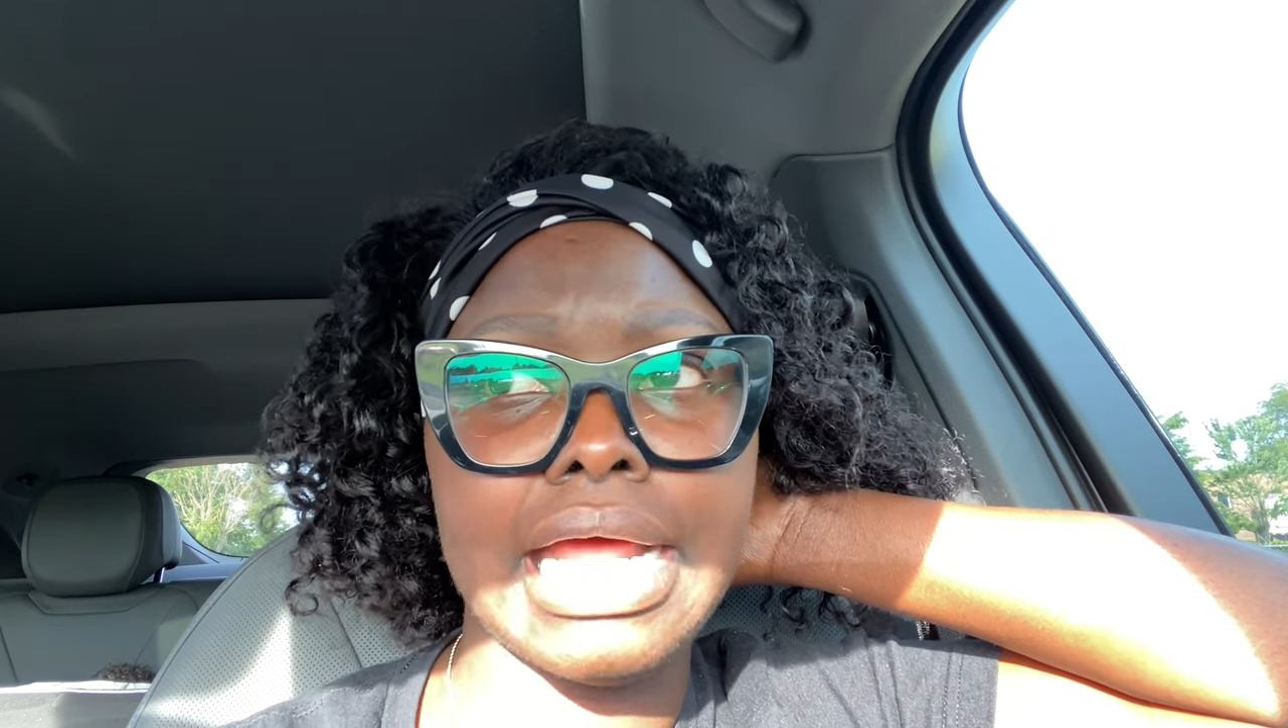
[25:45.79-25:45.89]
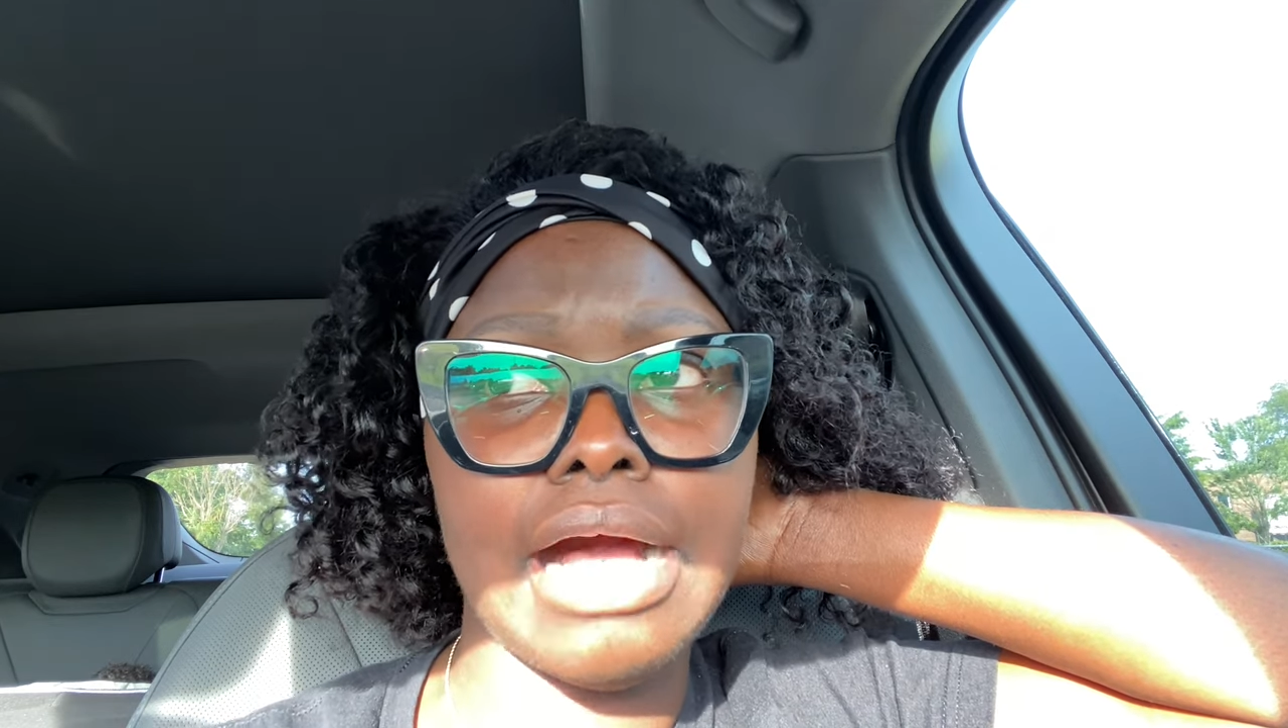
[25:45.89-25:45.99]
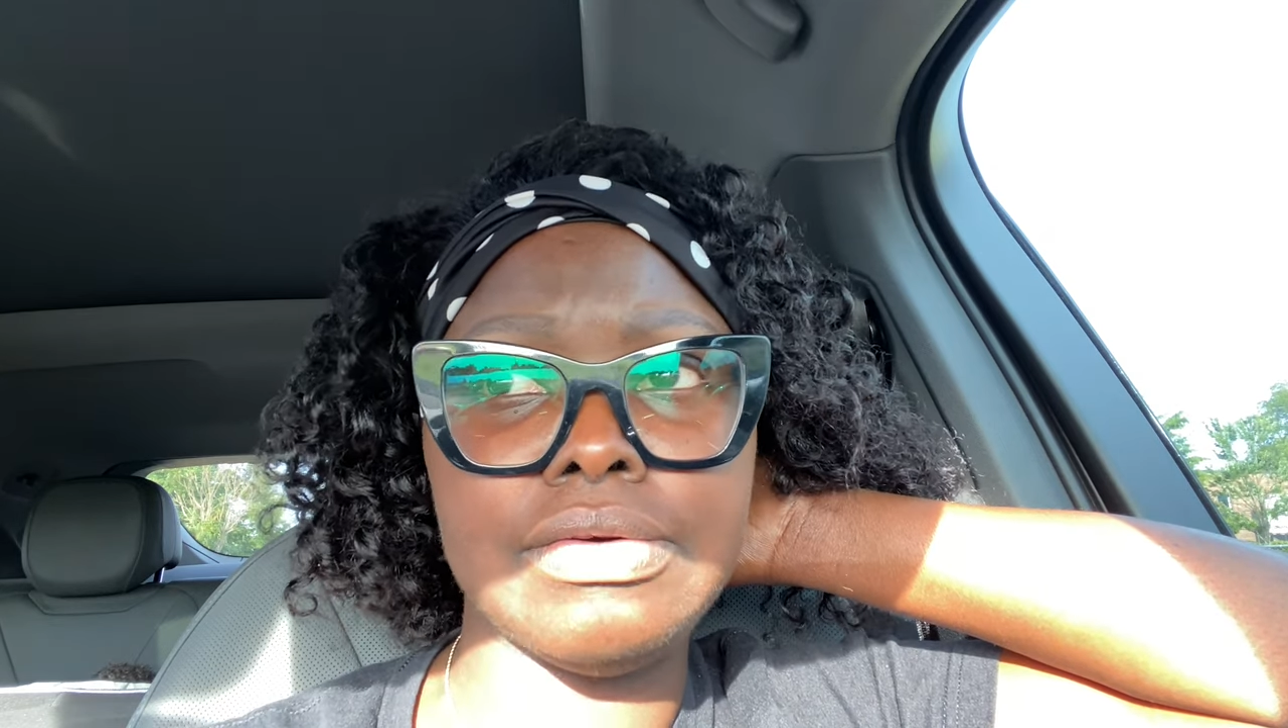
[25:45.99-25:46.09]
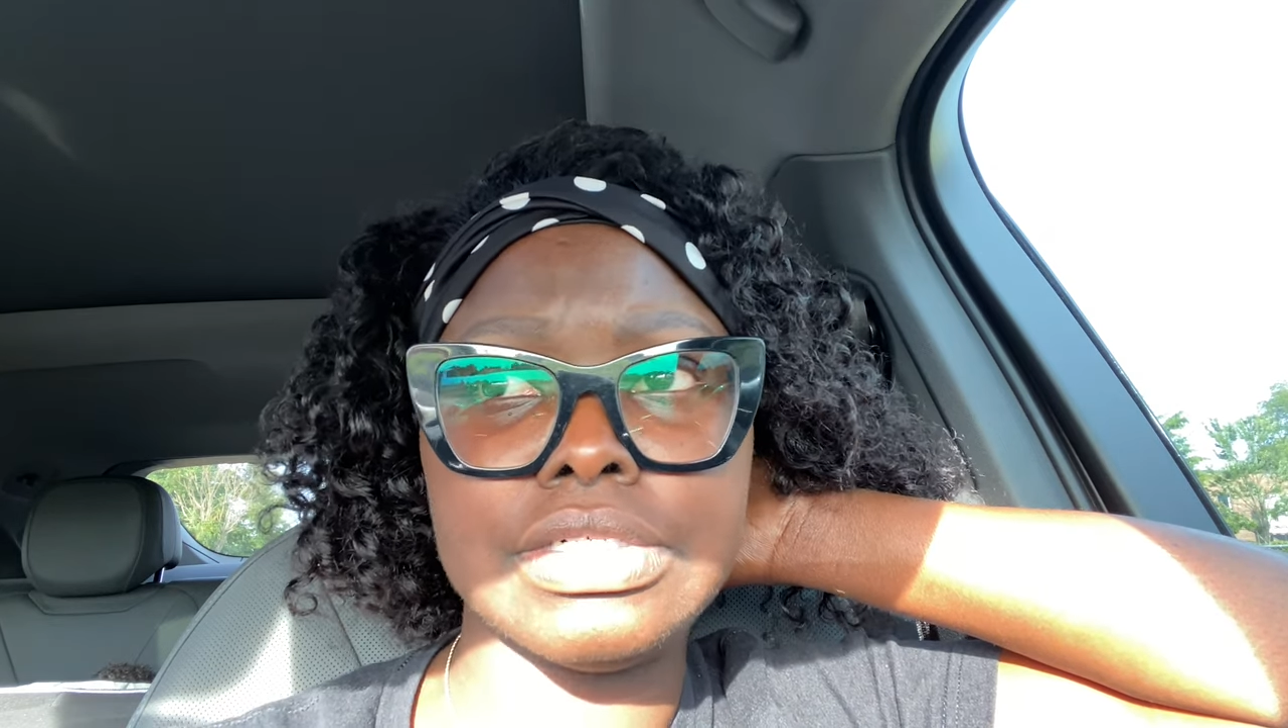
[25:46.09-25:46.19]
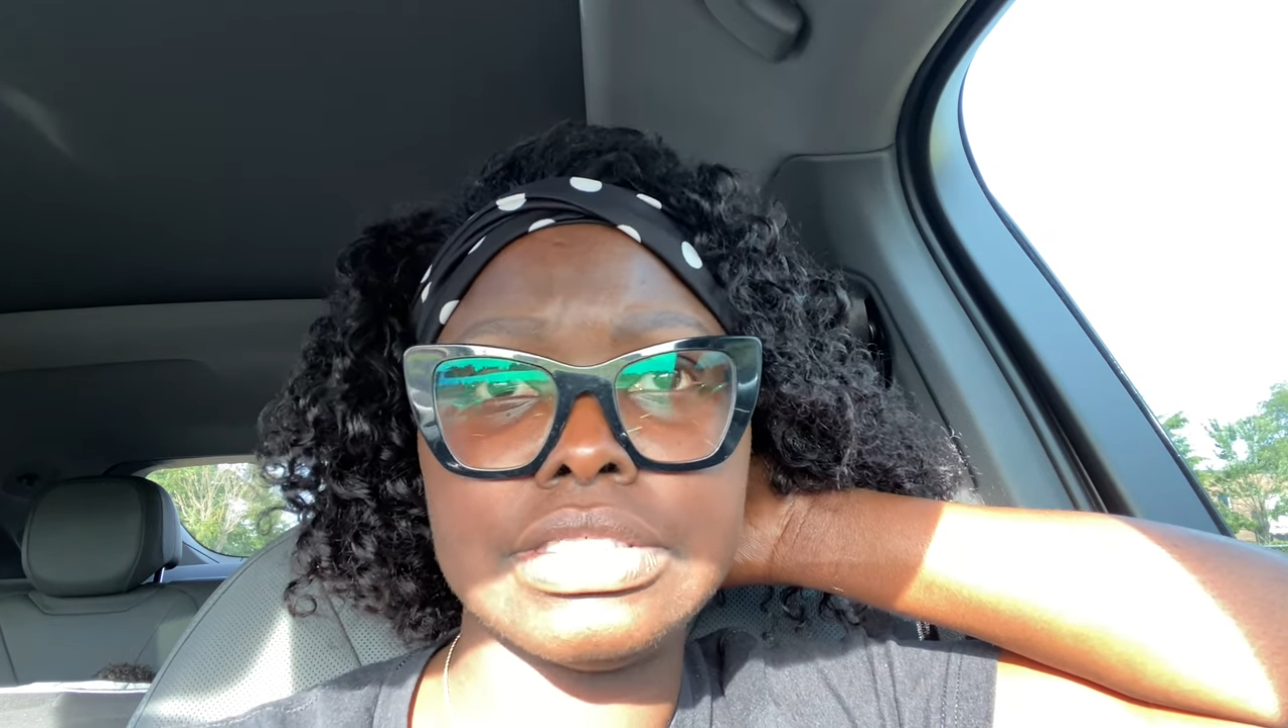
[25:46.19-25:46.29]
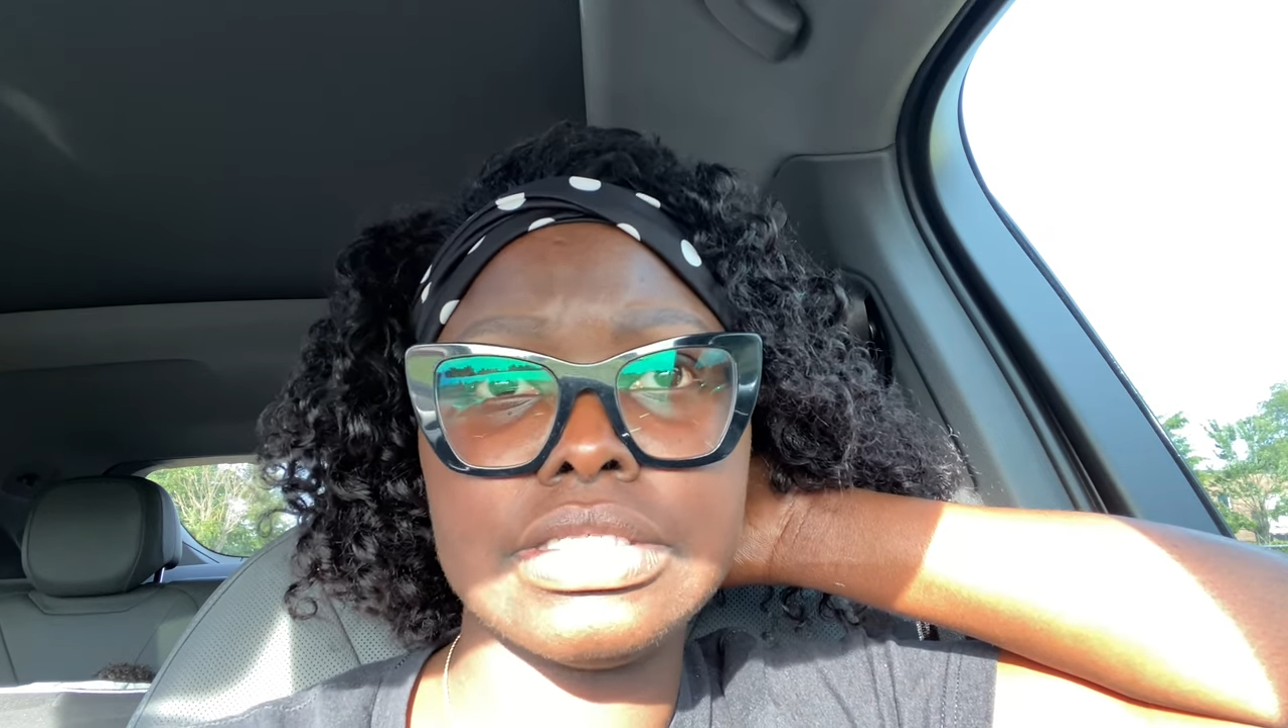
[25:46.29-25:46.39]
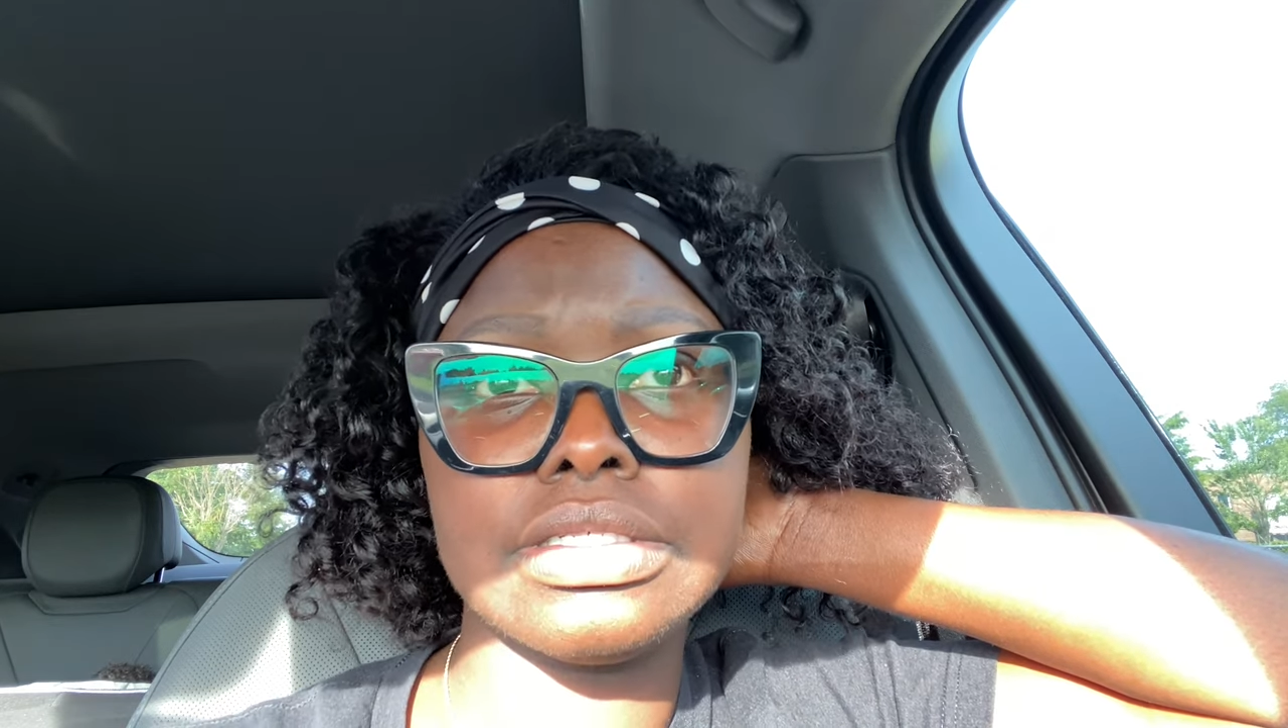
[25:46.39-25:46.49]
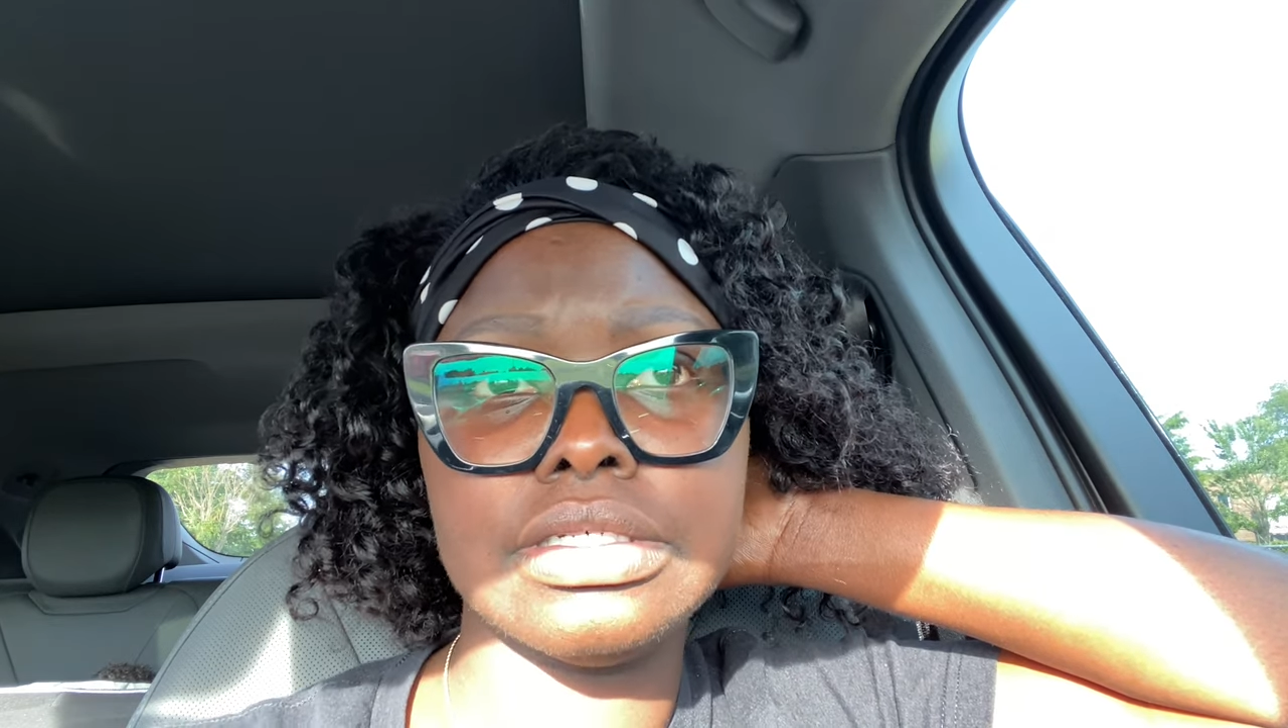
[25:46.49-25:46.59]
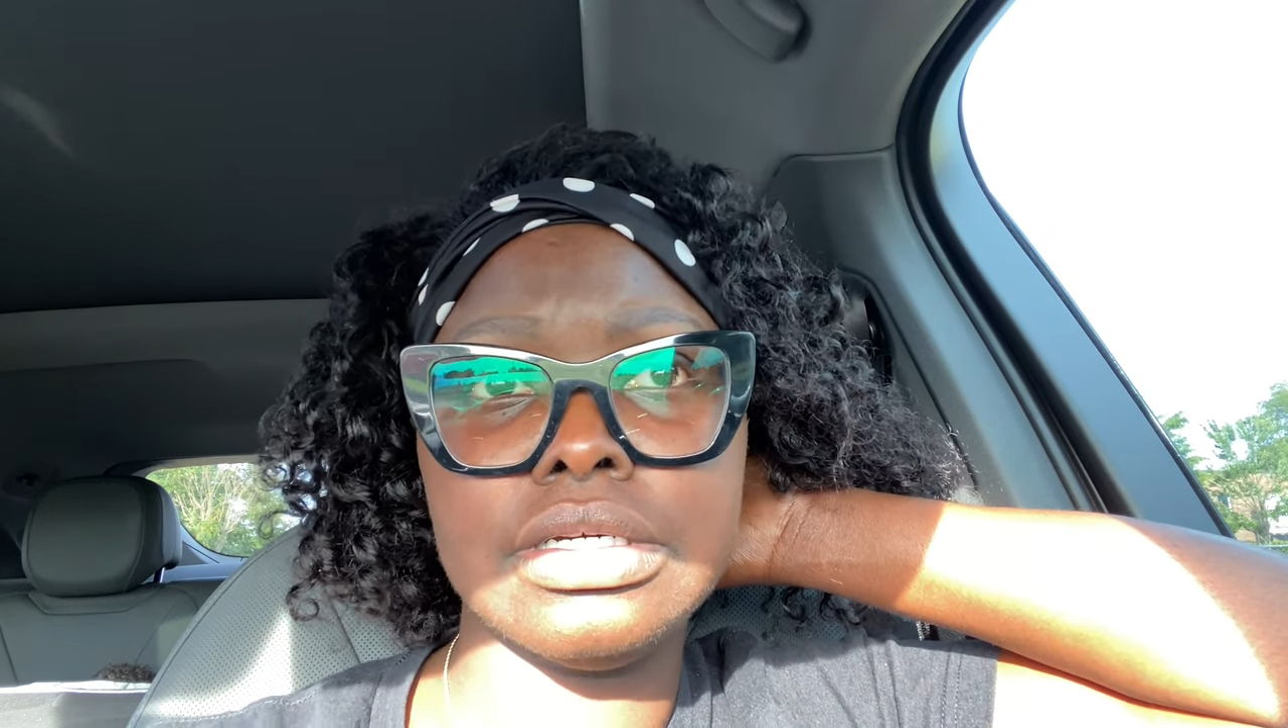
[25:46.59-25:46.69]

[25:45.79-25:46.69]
hours